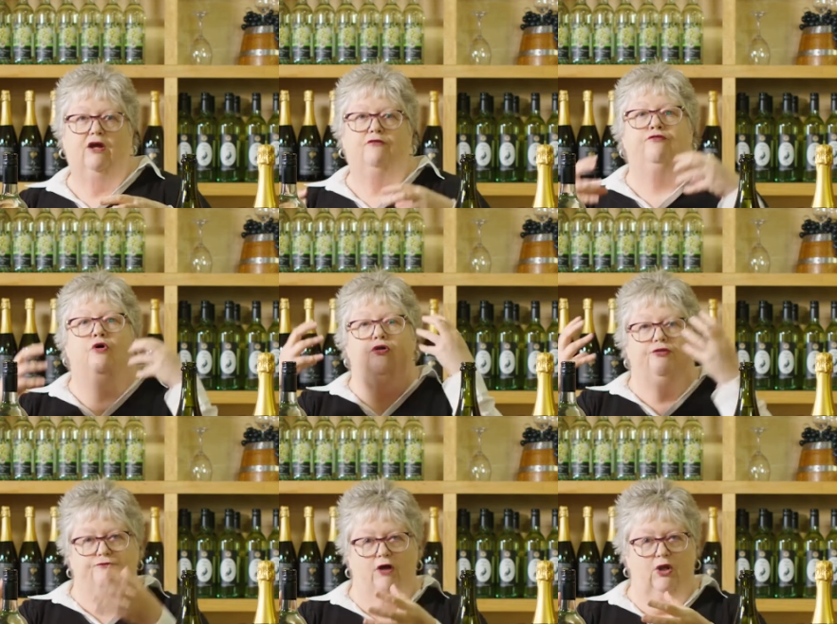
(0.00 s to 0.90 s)
for
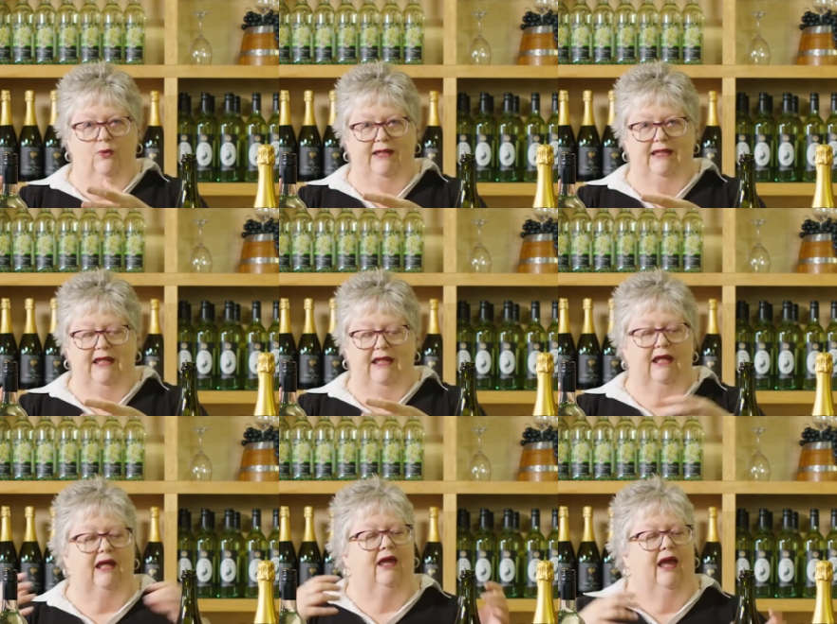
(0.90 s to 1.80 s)
the following
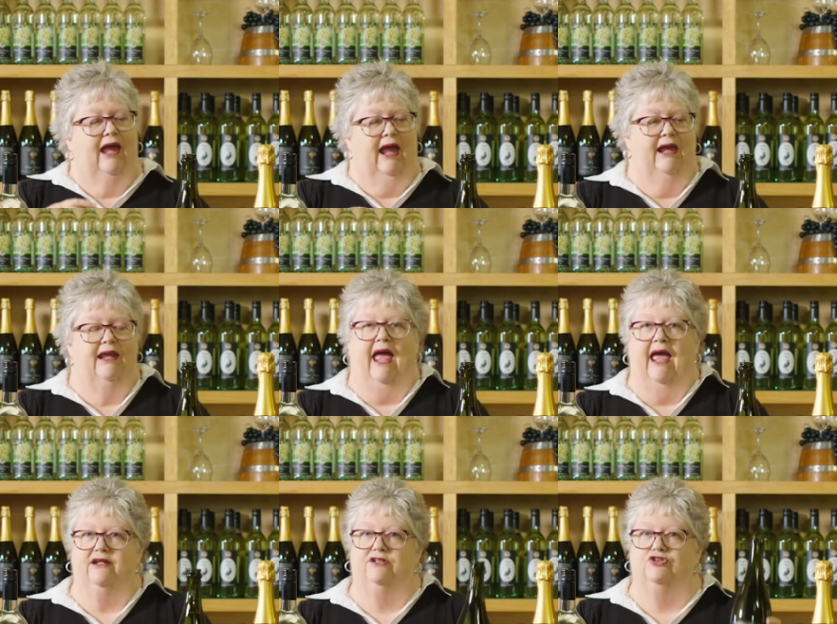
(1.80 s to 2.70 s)
year and
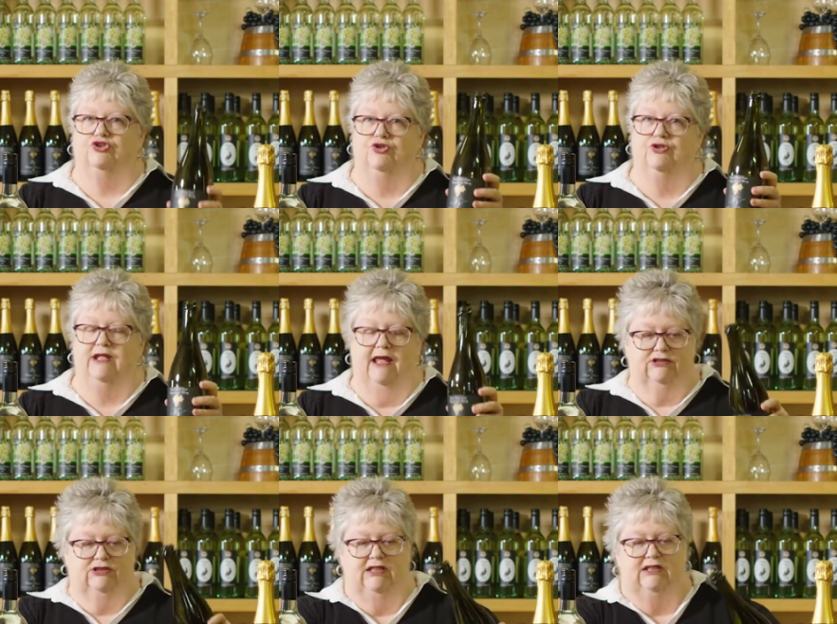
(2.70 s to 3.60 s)
added it to the
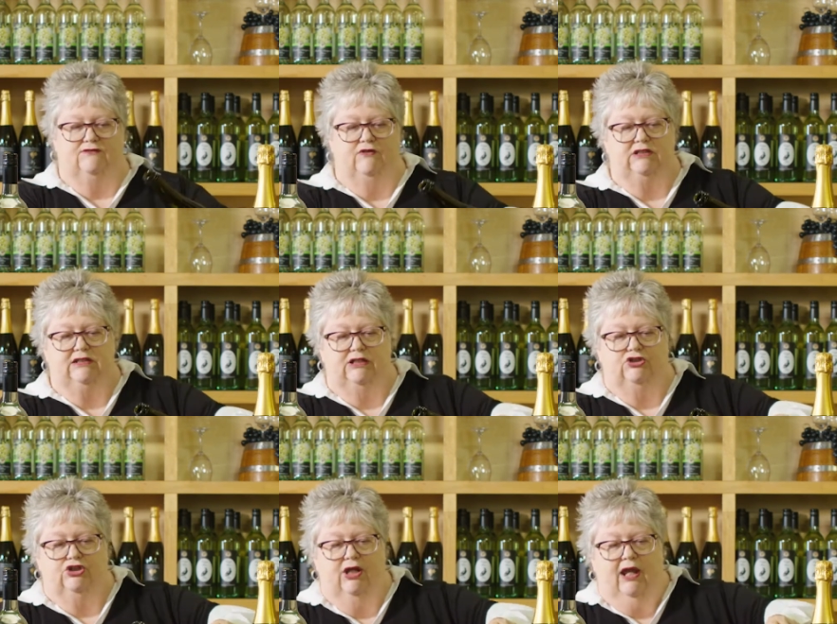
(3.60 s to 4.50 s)
next year's vintage.
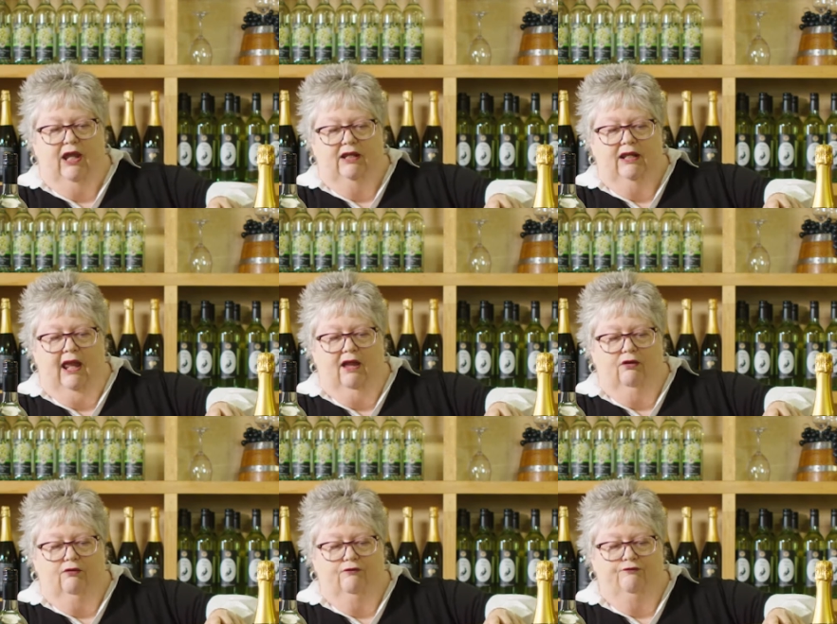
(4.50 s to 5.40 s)
Now,
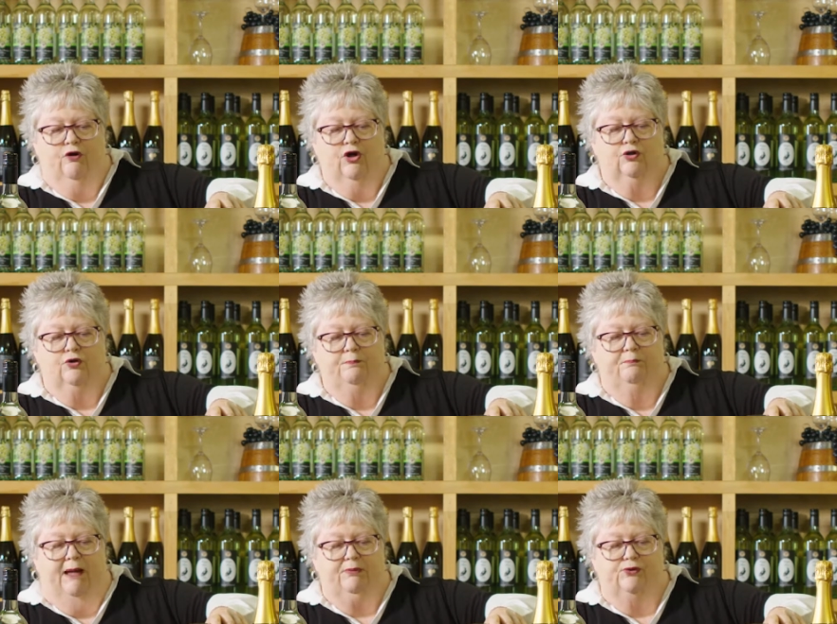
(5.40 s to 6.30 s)
for a good
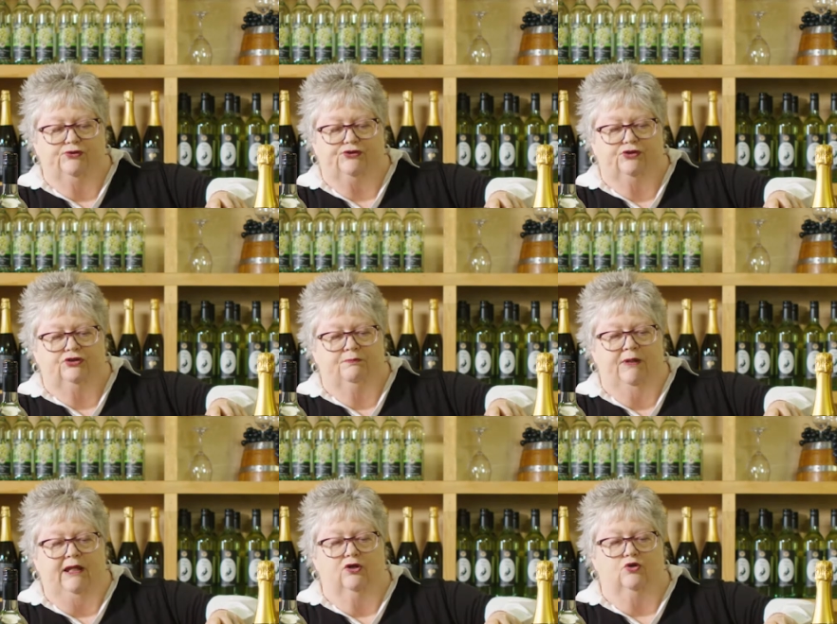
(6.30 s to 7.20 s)
bubbles, to
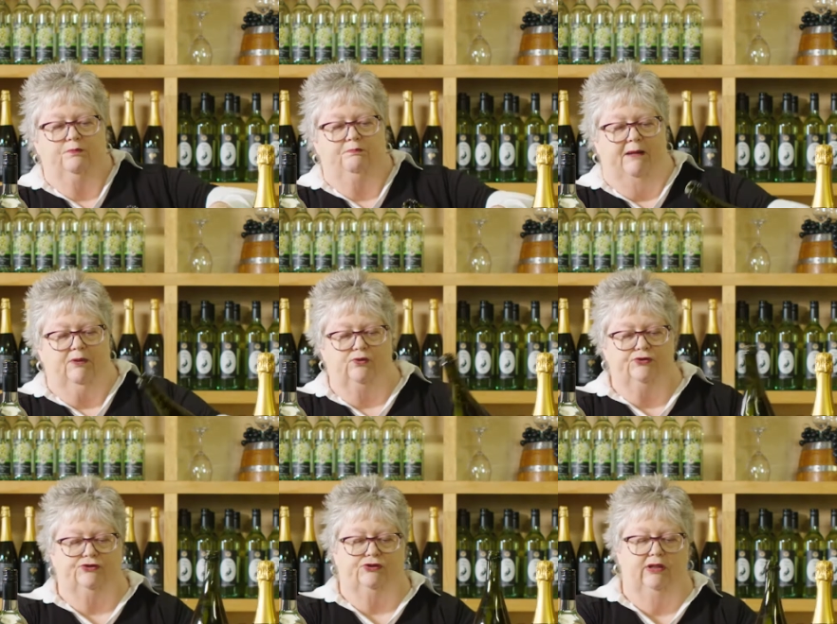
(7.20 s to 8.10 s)
be a good
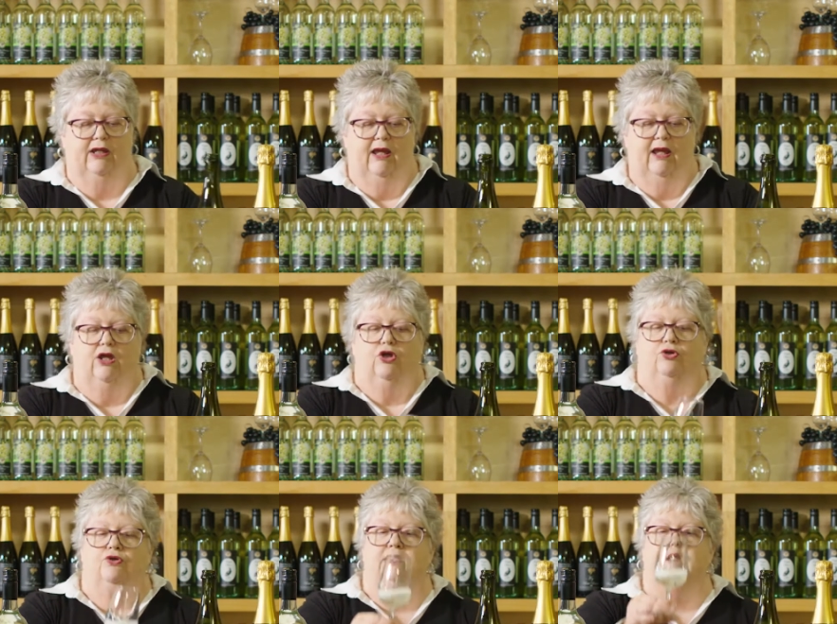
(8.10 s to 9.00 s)
bubbles,
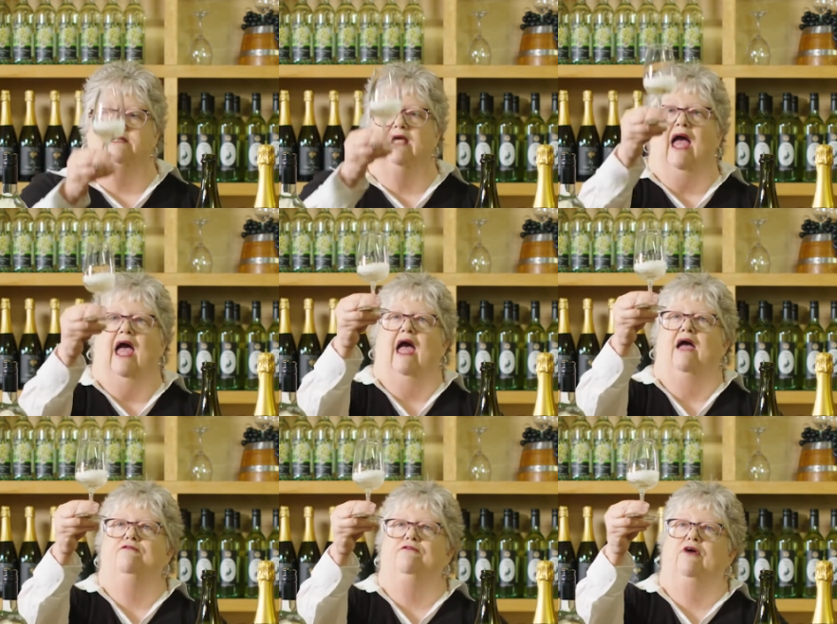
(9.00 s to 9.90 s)
you need to
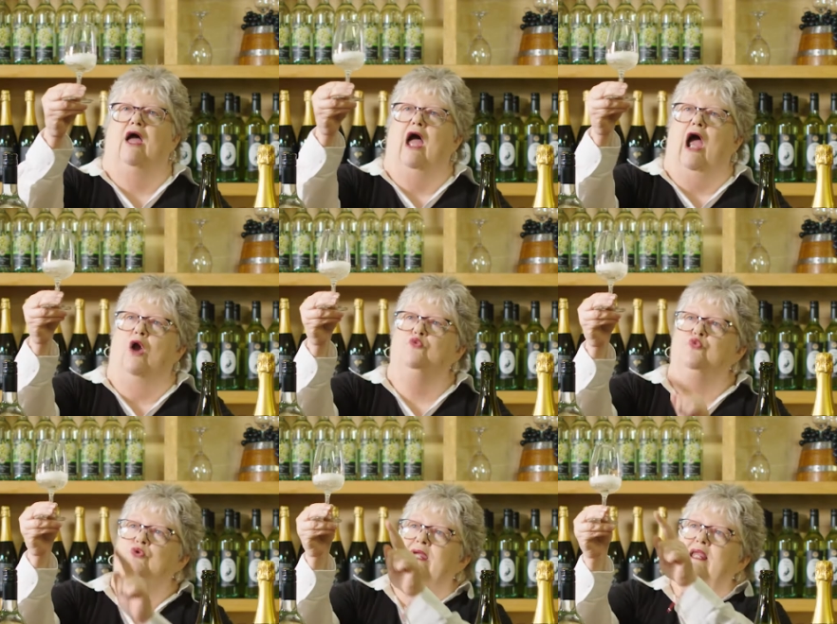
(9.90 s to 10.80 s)
have a
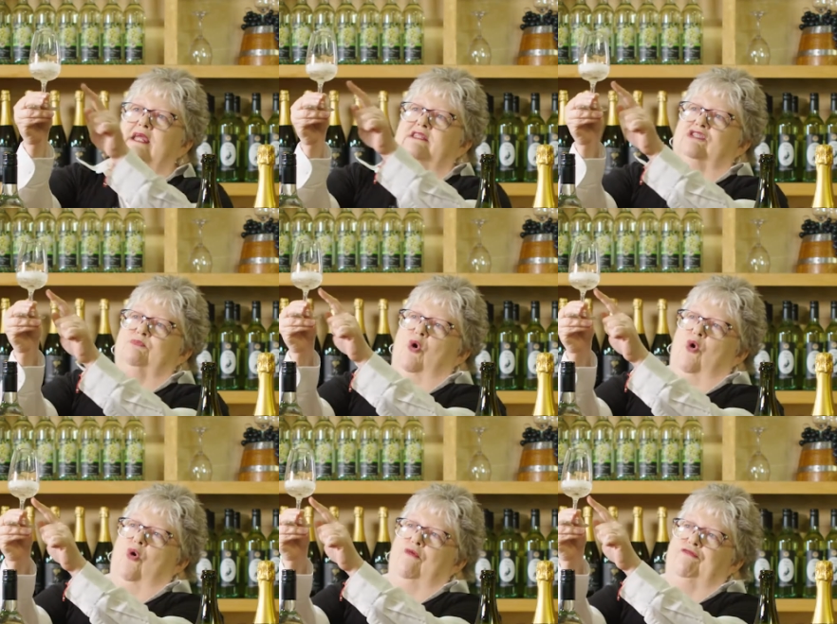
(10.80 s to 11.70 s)
really
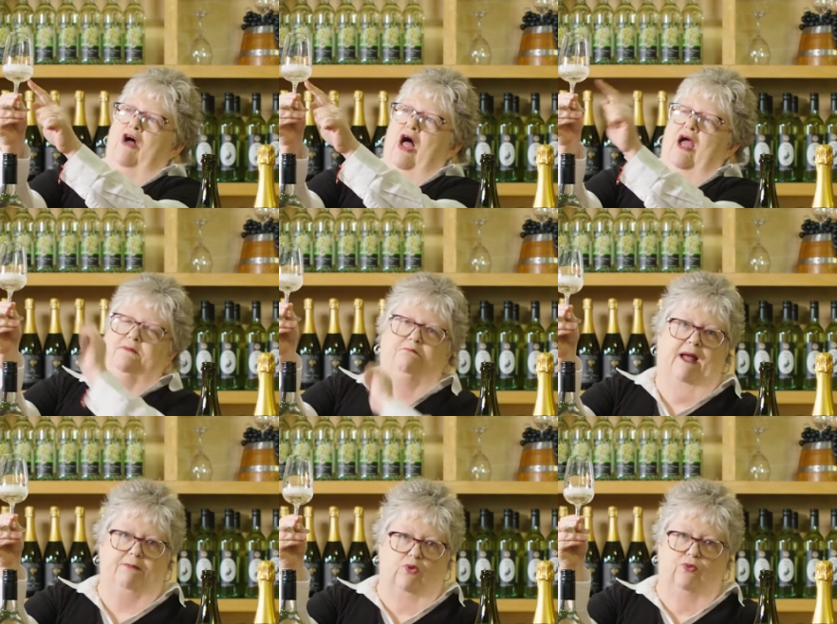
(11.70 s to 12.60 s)
small, fine
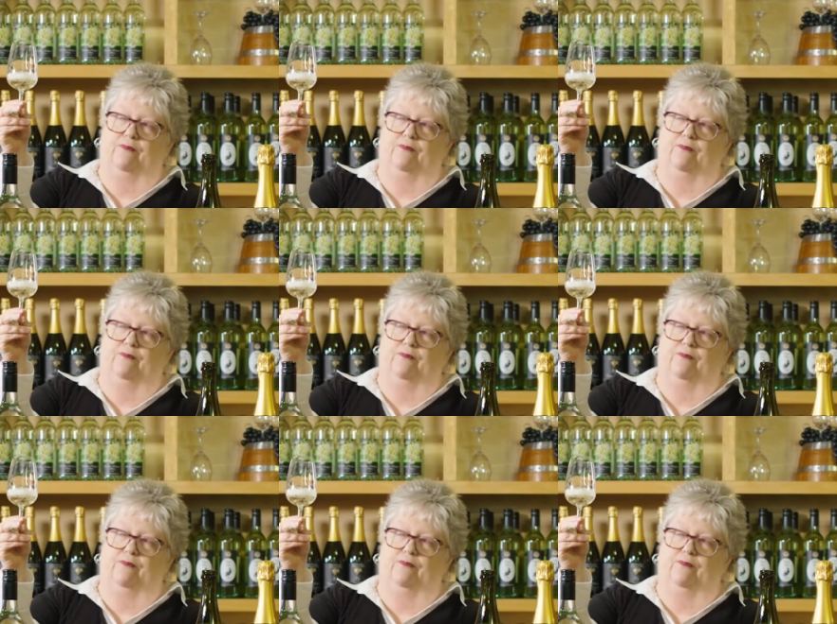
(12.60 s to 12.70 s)
bubble.